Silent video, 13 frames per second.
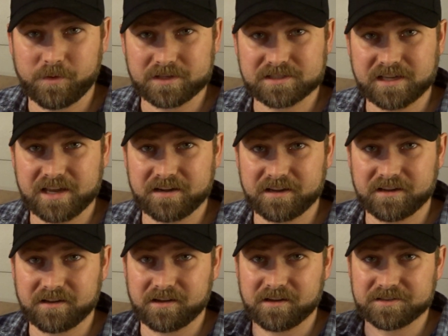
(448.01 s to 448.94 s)
wet
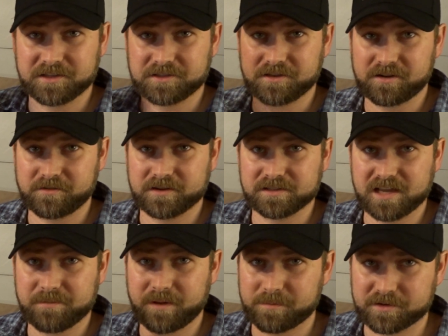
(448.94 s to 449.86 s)
sanding 600 grit
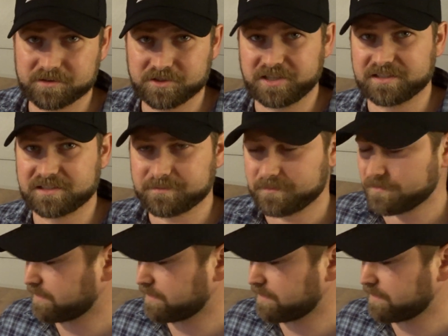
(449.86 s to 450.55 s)
sandpaper sheets.